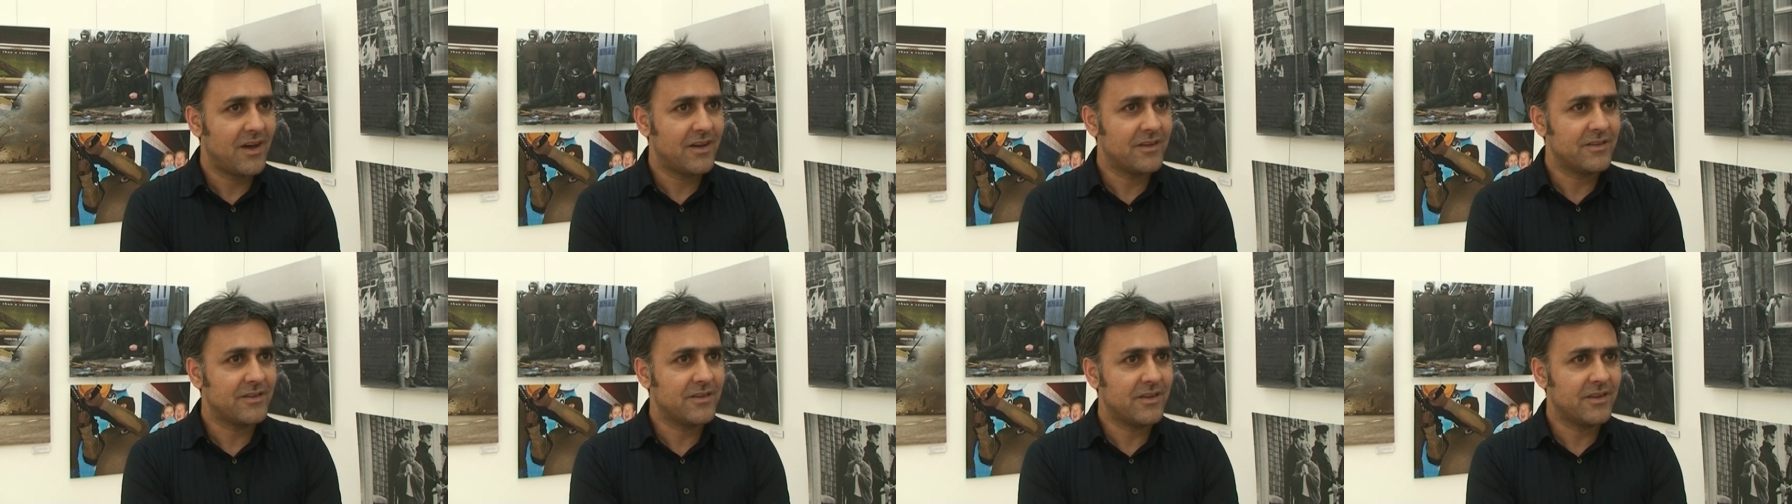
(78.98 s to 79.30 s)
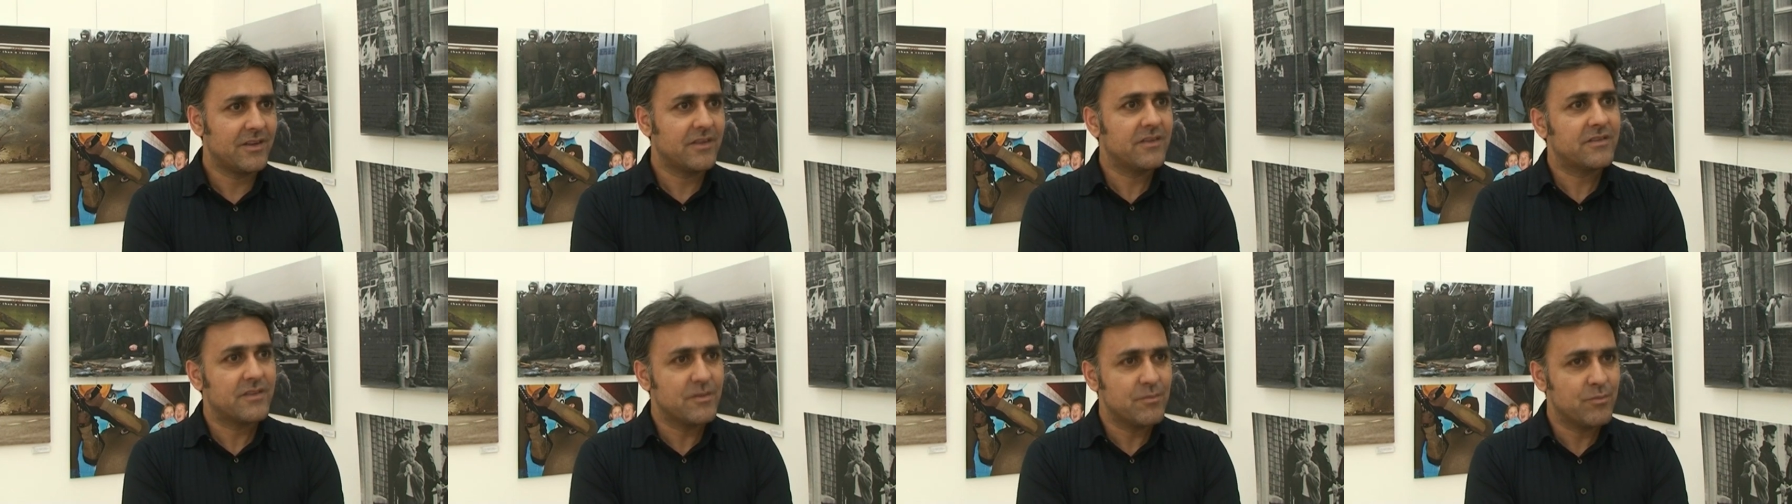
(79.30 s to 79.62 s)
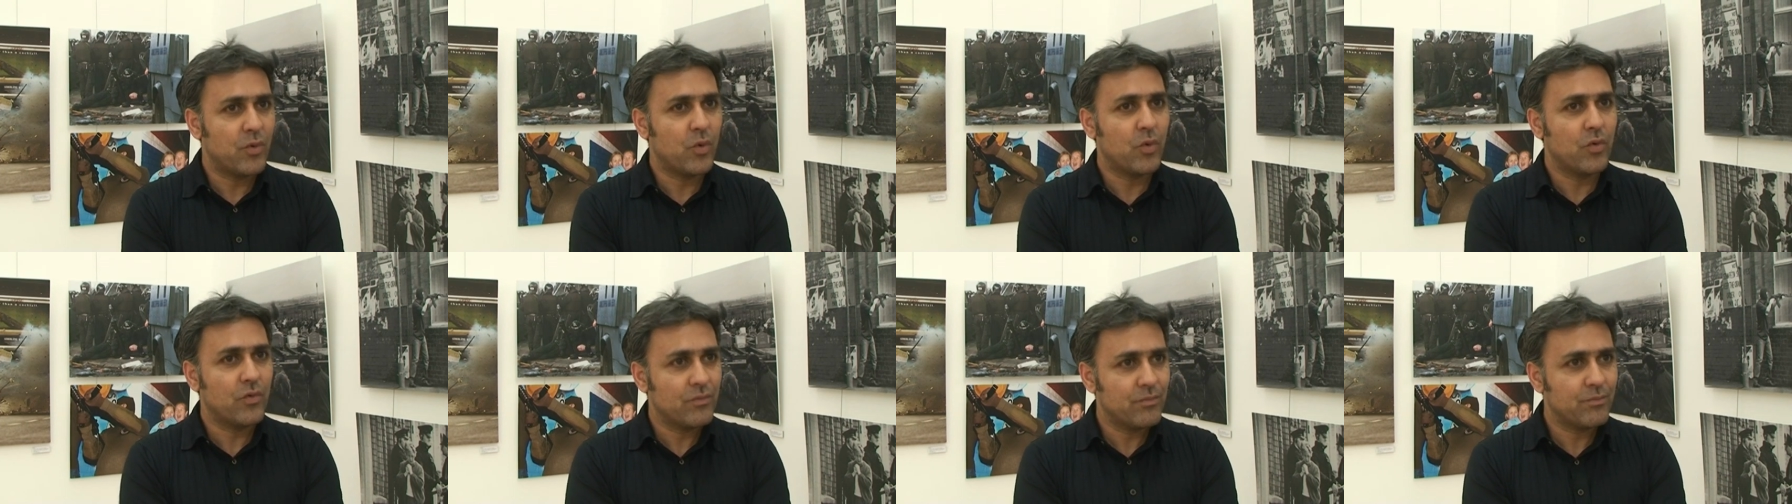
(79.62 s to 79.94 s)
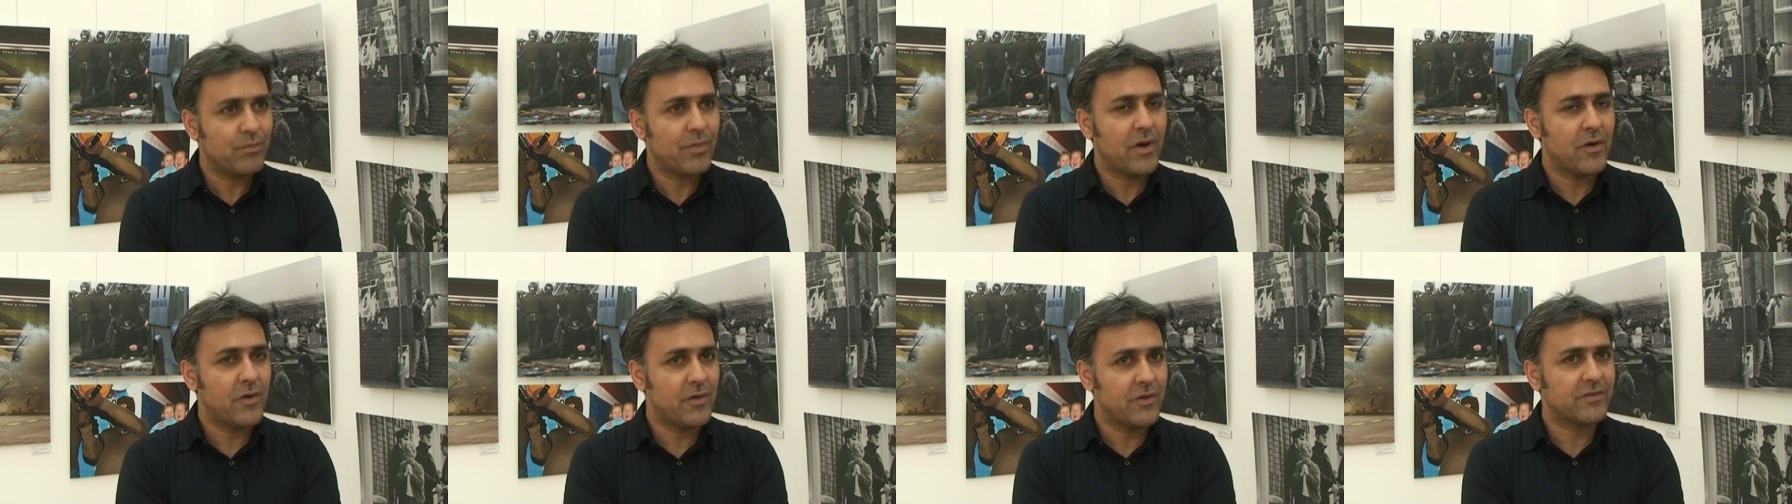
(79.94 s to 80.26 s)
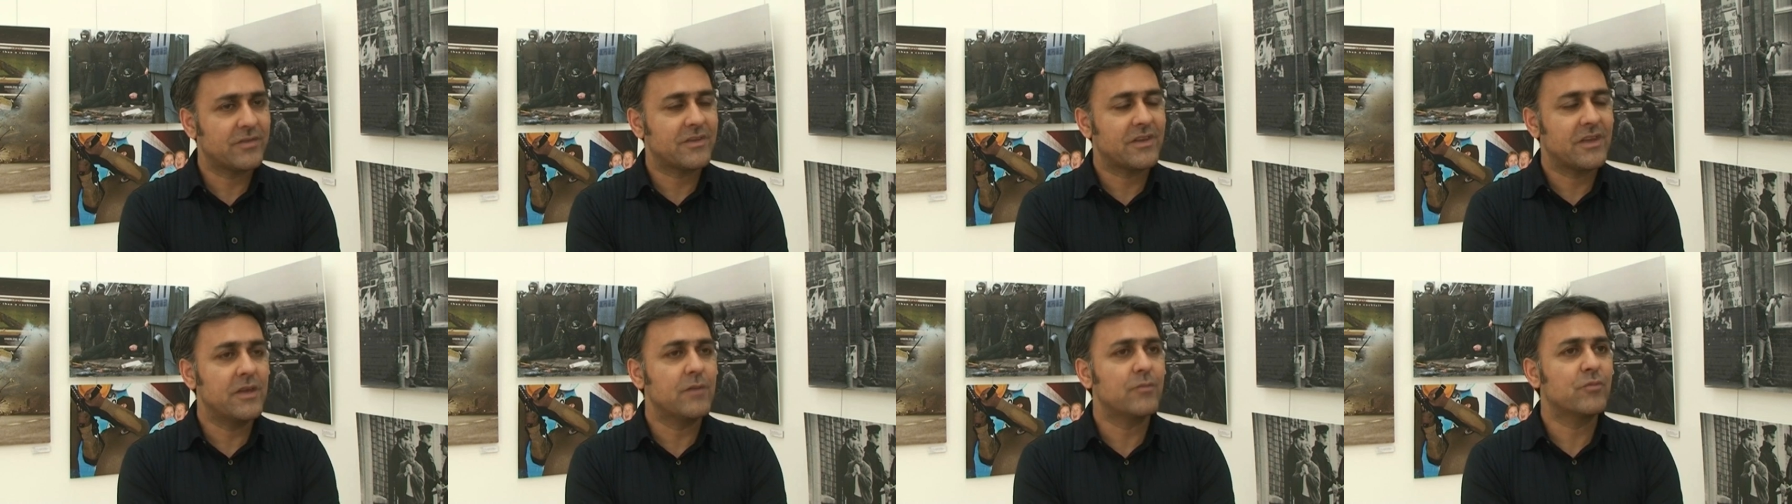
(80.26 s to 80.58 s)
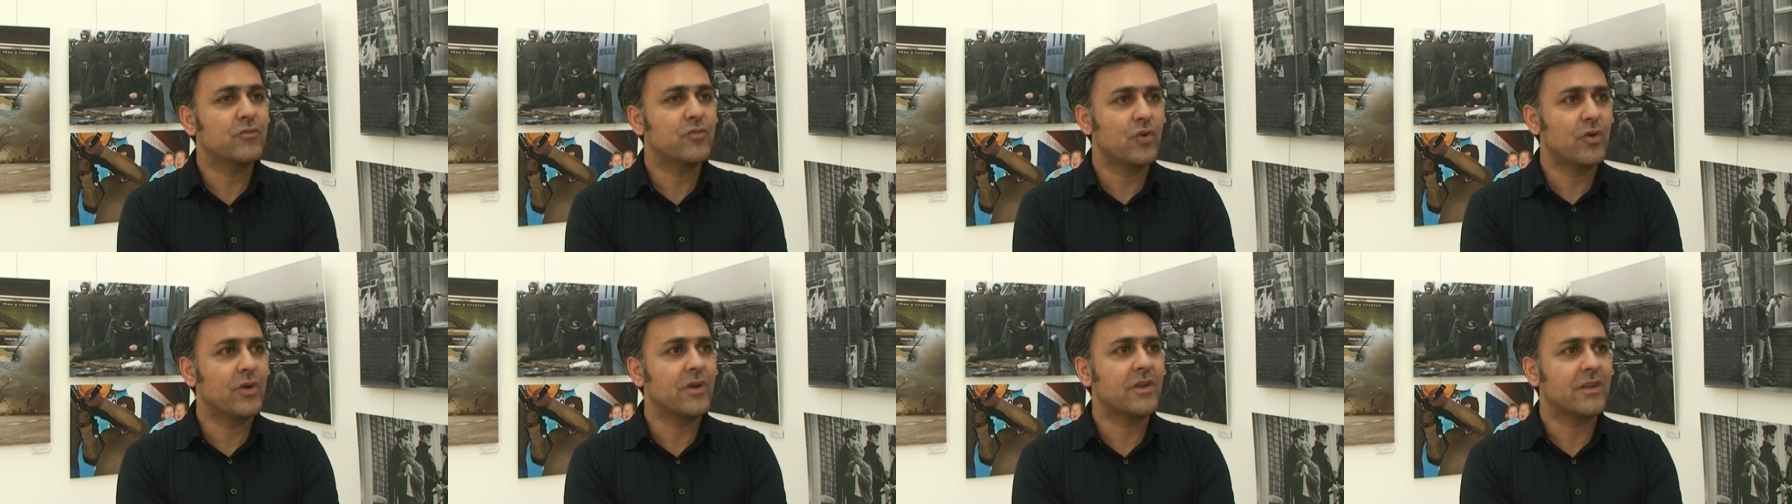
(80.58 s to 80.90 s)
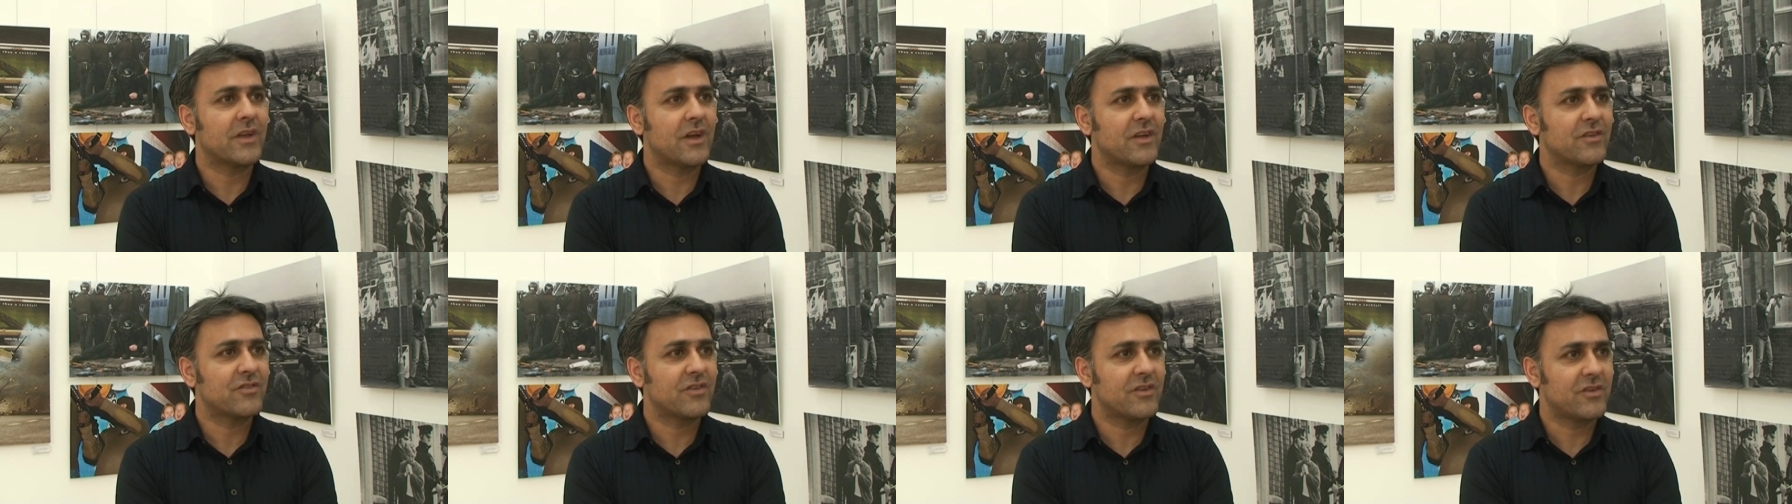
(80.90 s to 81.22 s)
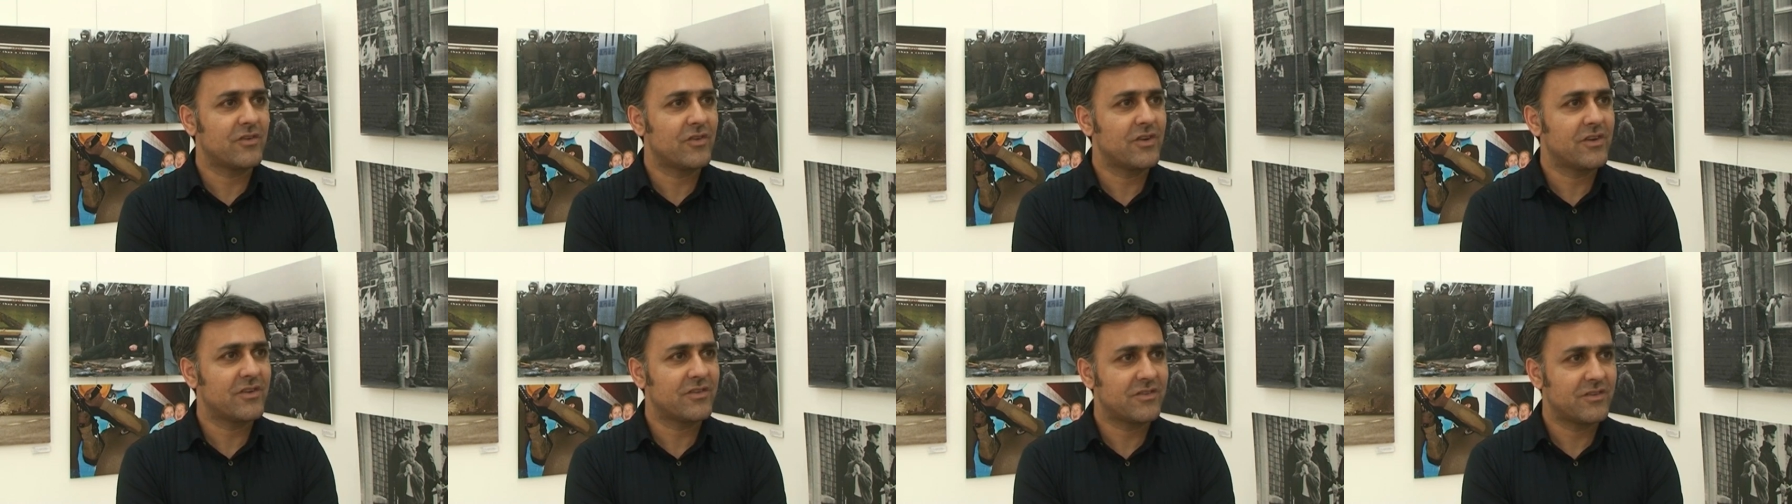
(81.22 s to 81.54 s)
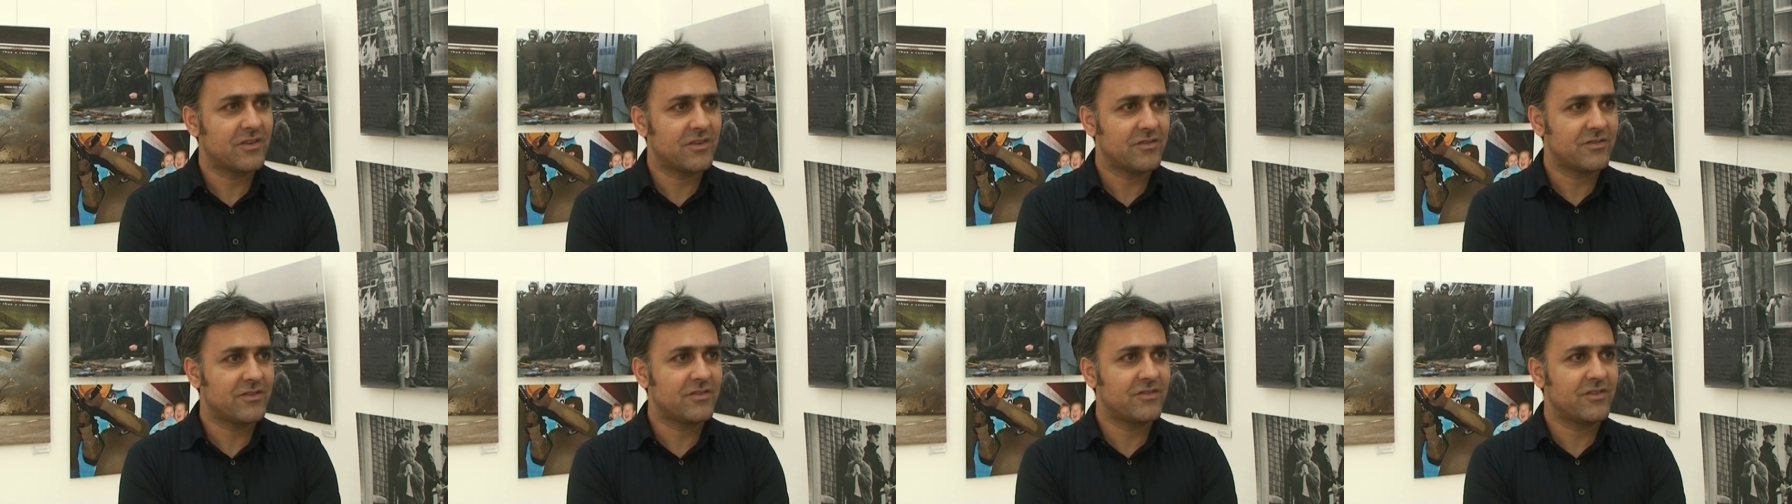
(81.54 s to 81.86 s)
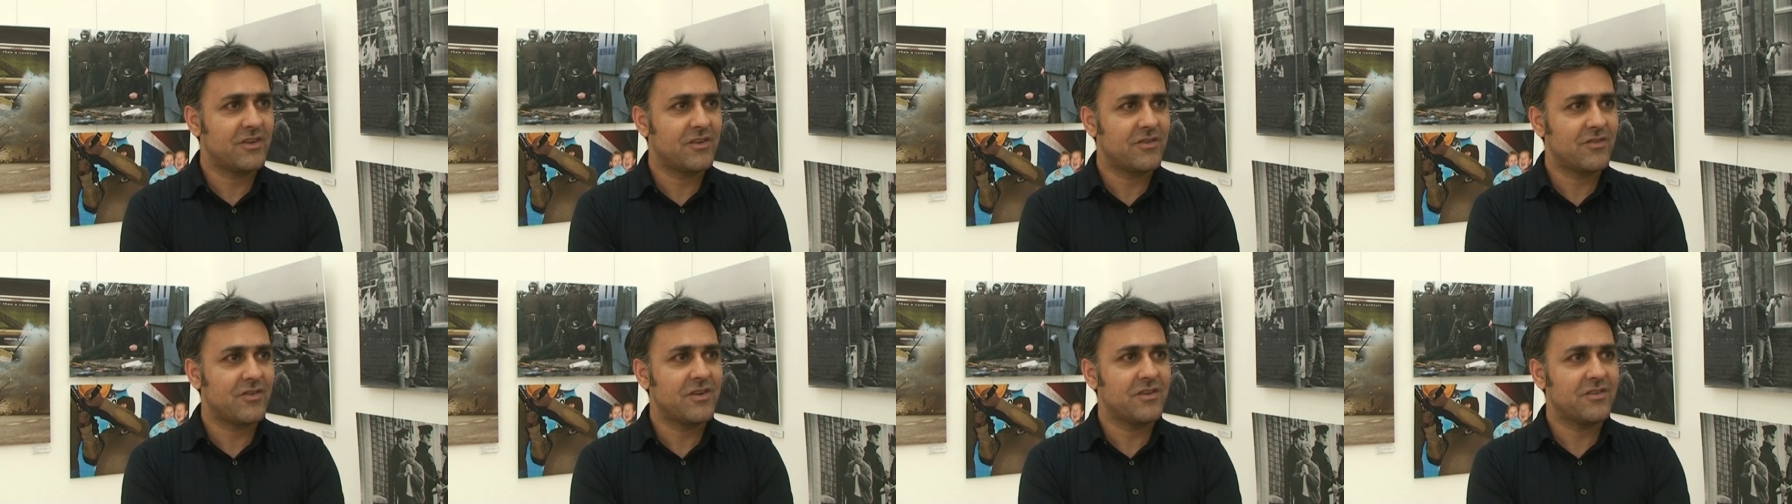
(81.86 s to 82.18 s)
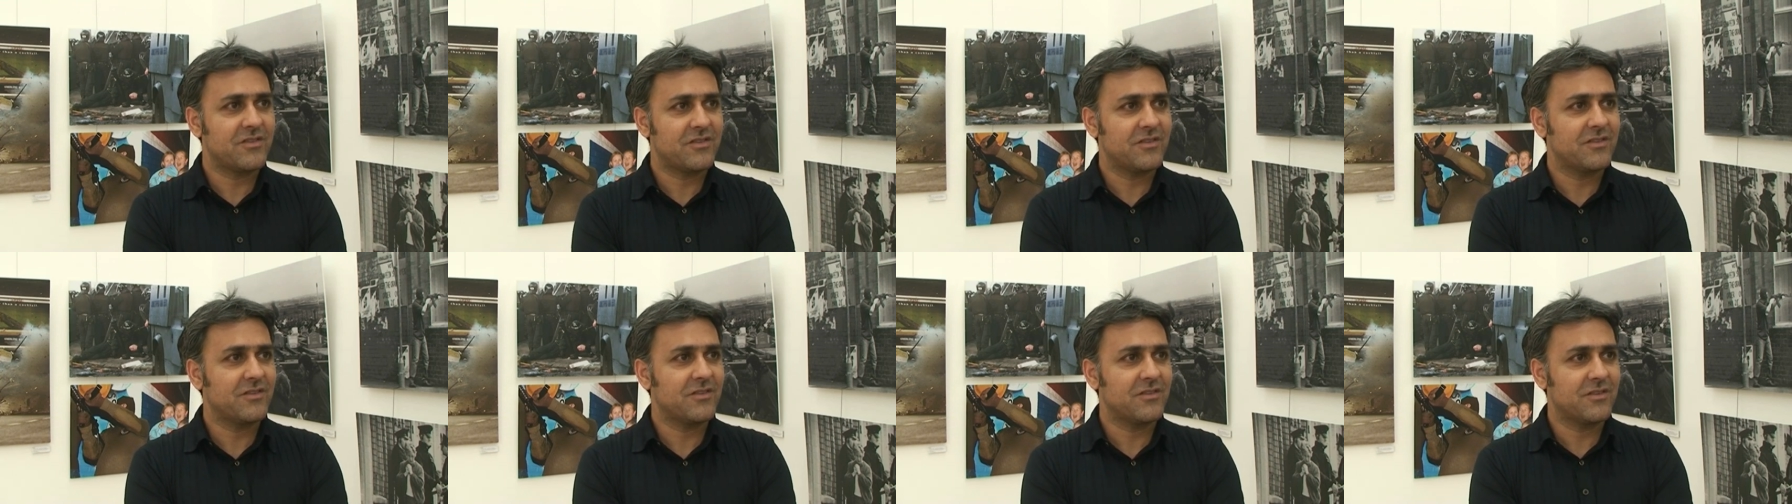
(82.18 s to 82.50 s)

And it's important poets keep doing that generation after generation.